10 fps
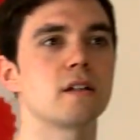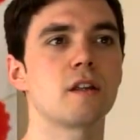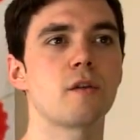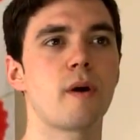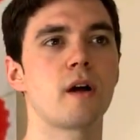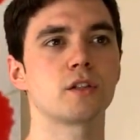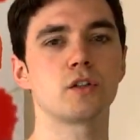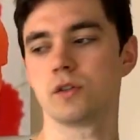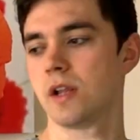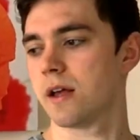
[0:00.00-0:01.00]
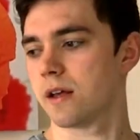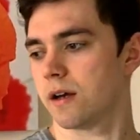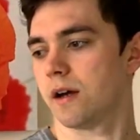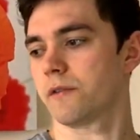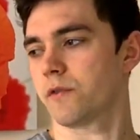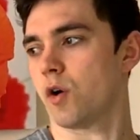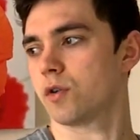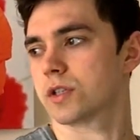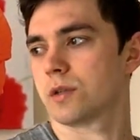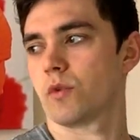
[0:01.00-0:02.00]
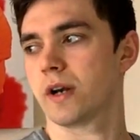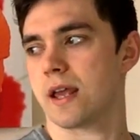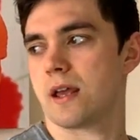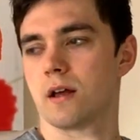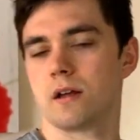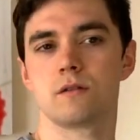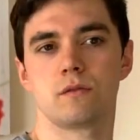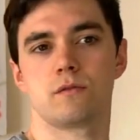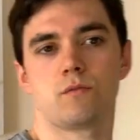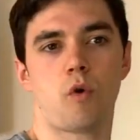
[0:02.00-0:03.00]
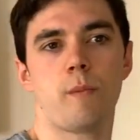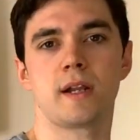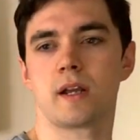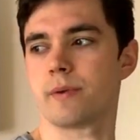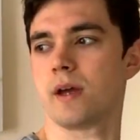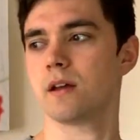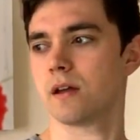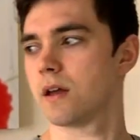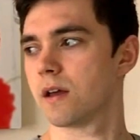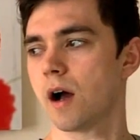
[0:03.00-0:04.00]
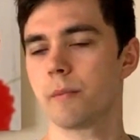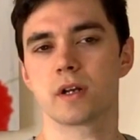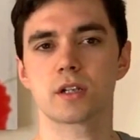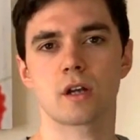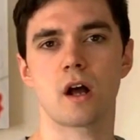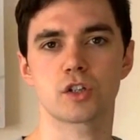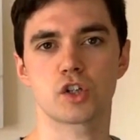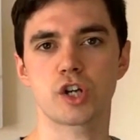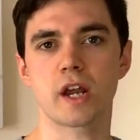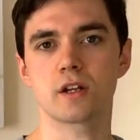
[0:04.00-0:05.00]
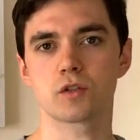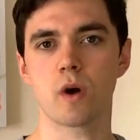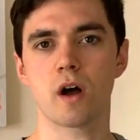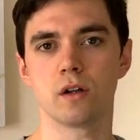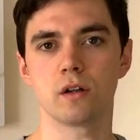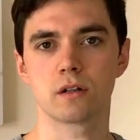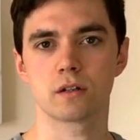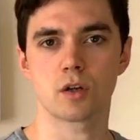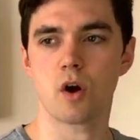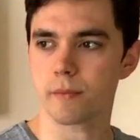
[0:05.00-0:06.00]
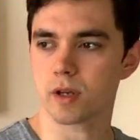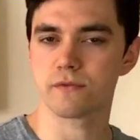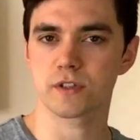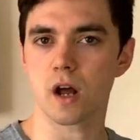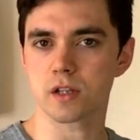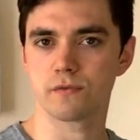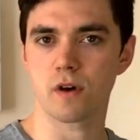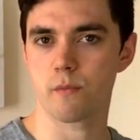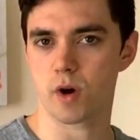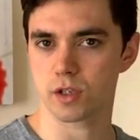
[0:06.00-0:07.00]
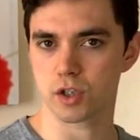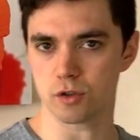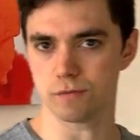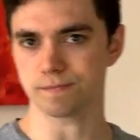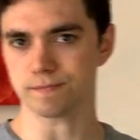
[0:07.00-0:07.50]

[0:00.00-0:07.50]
as another particle, and I've got someone here wobbling a bit, I'm going to start to shake as well. So I'm going to start to vibrate too.